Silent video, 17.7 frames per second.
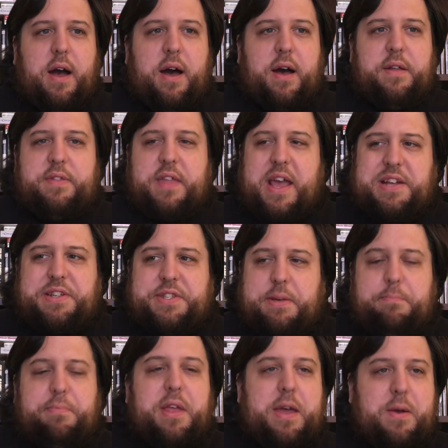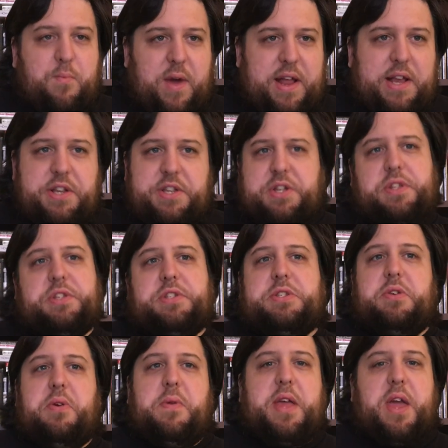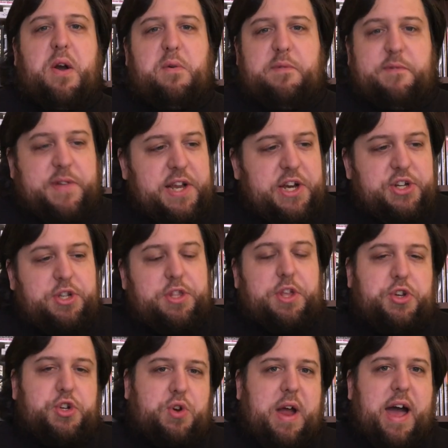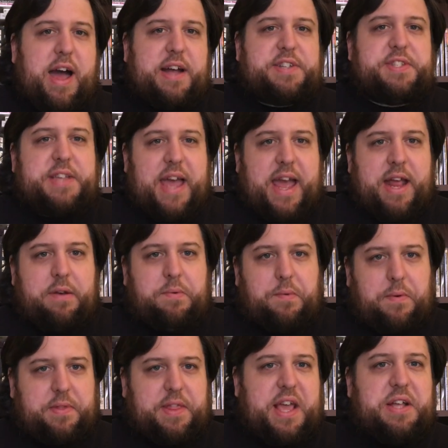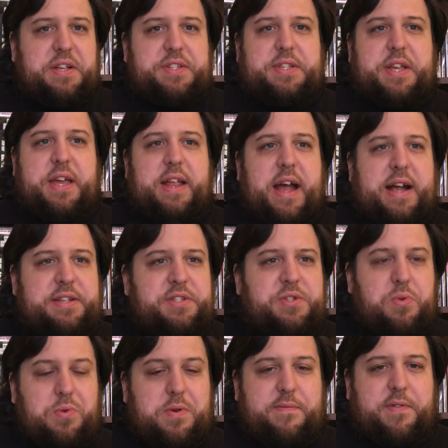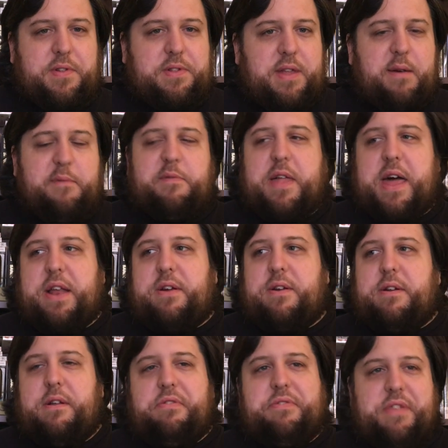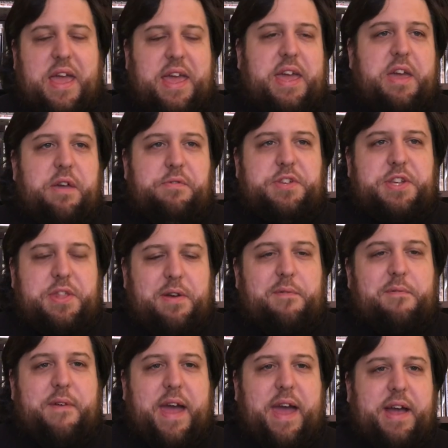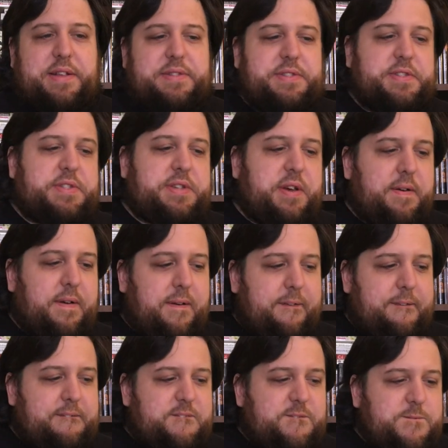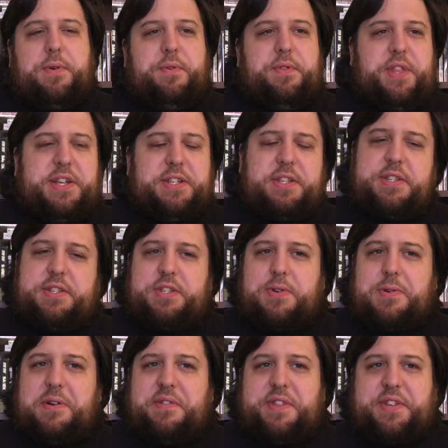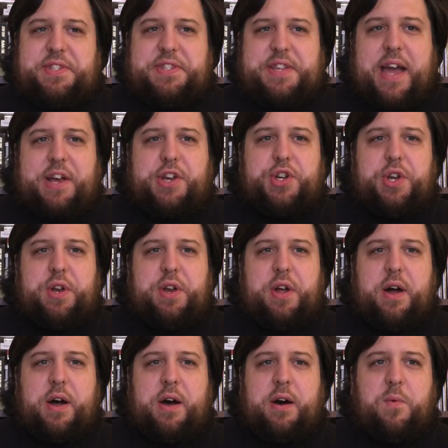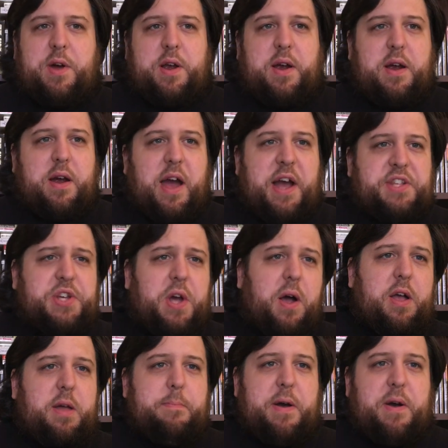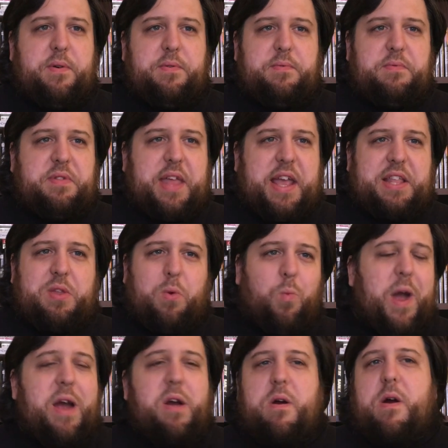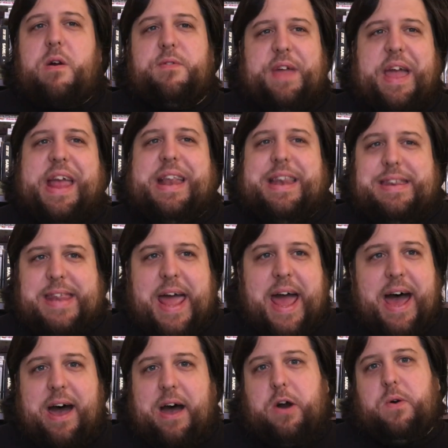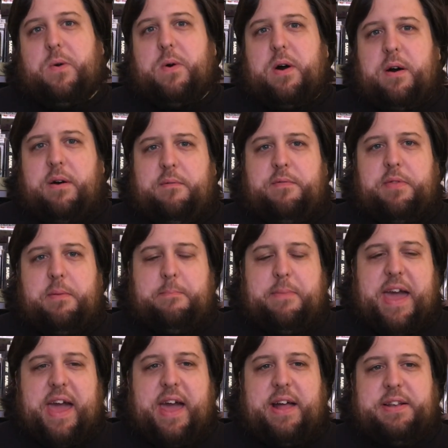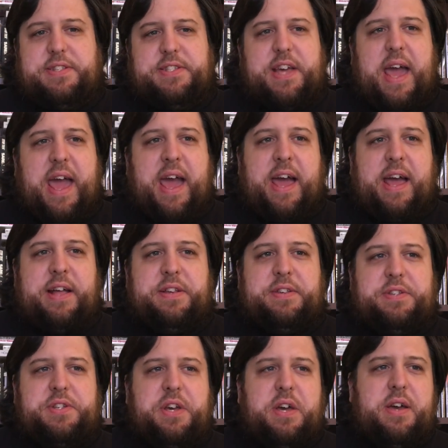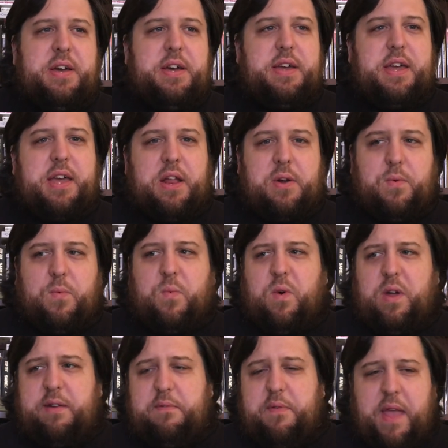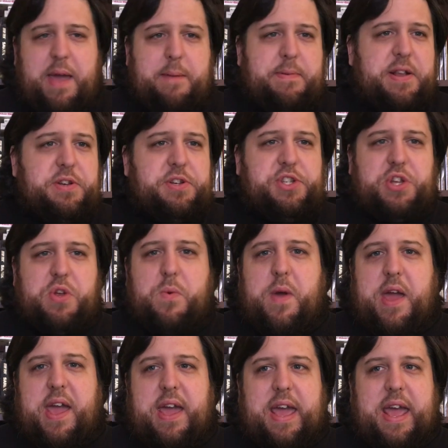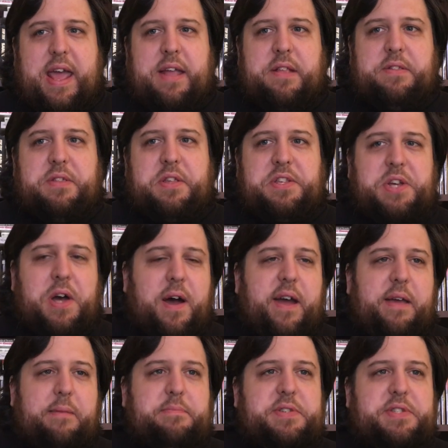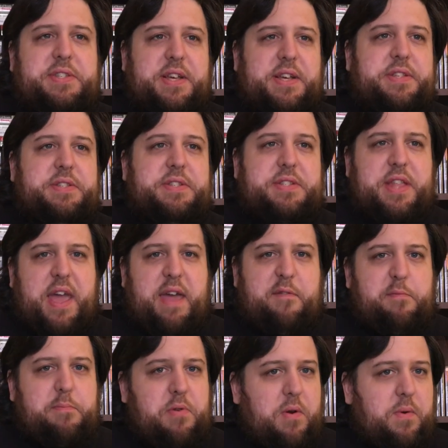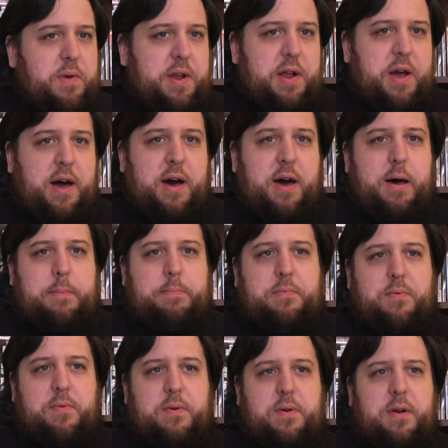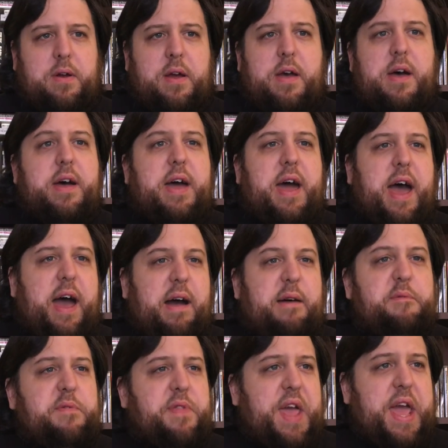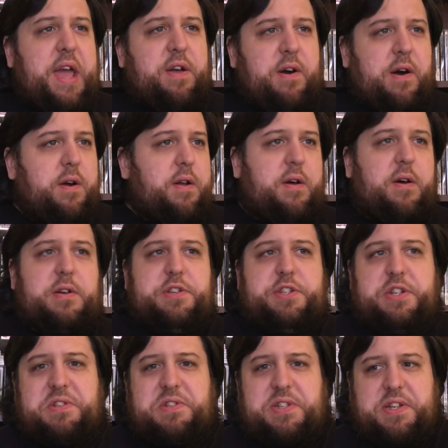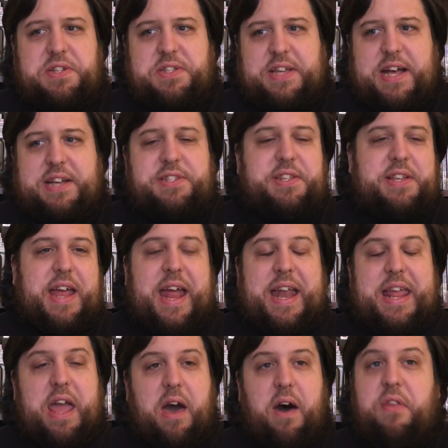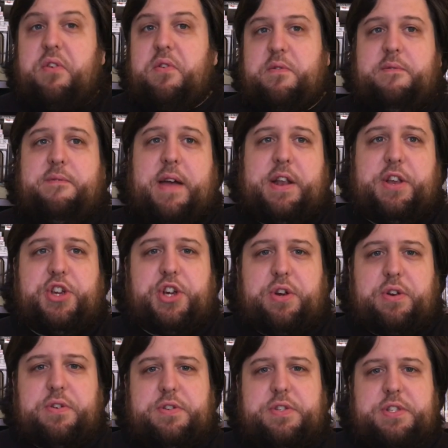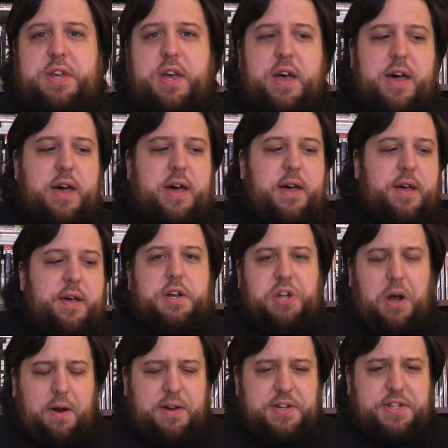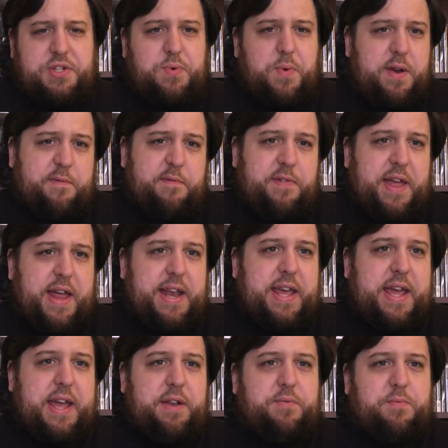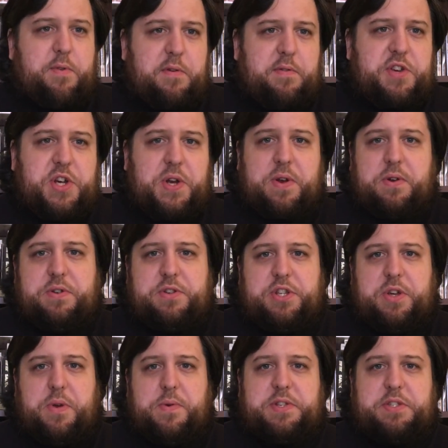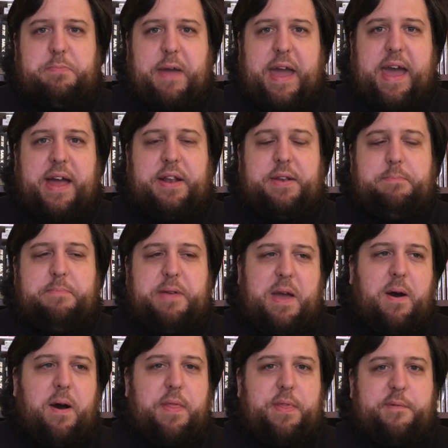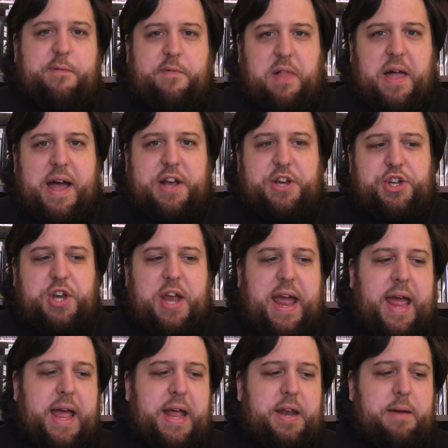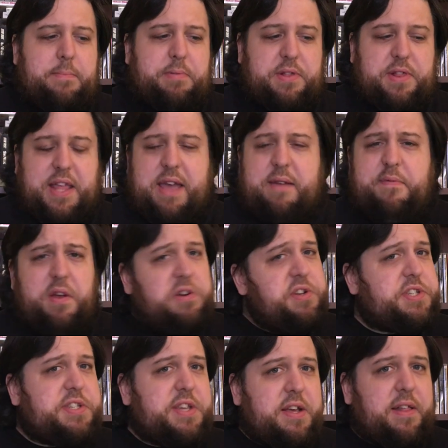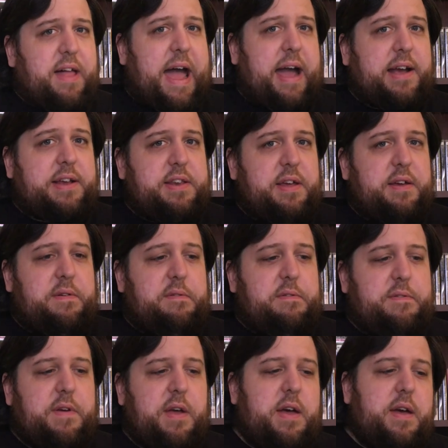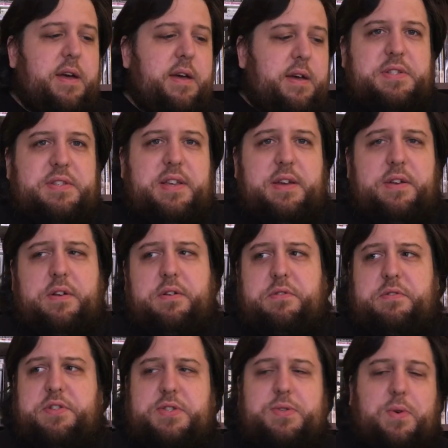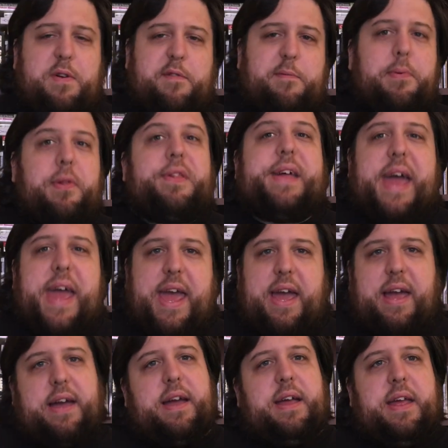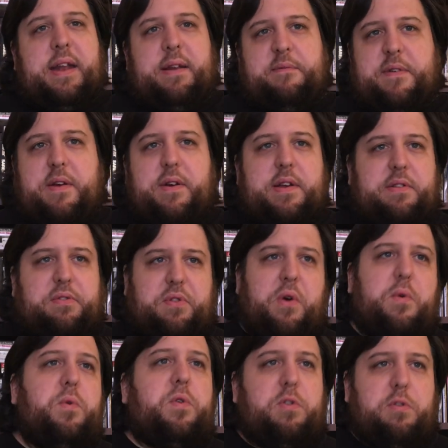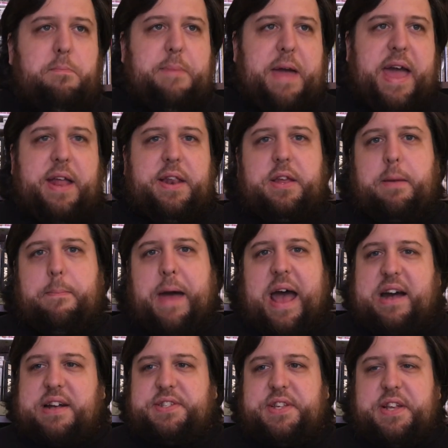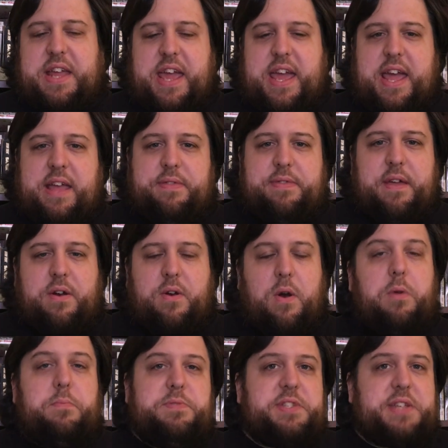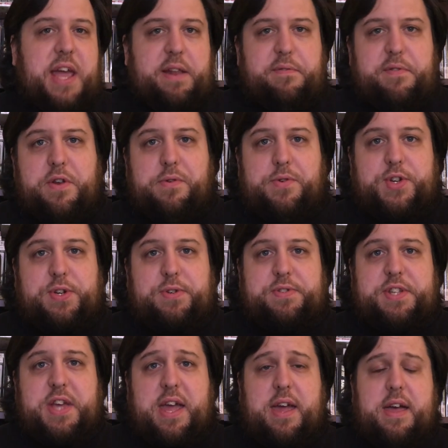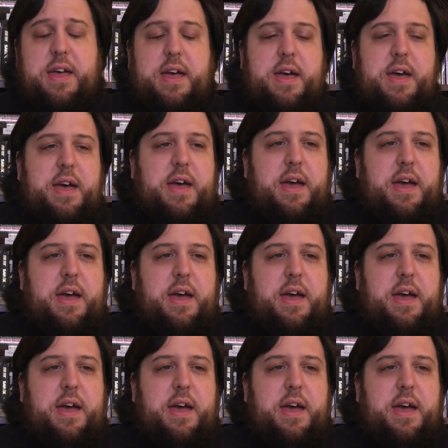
Uh, they simply went into the studio, finished the tracks, and released it as sort of a love letter and a thank you to their fans. So this is sort of the section where I talk about like the where are they now of the band and you know what have they been doing in the time since they've broken up or have they gone on to success in any other ventures? Guitarist Rick Flanagan returned to his band Beyond the Flesh, and I believe they're still active, still sort of playing in a very local band capacity in their home state of New Jersey.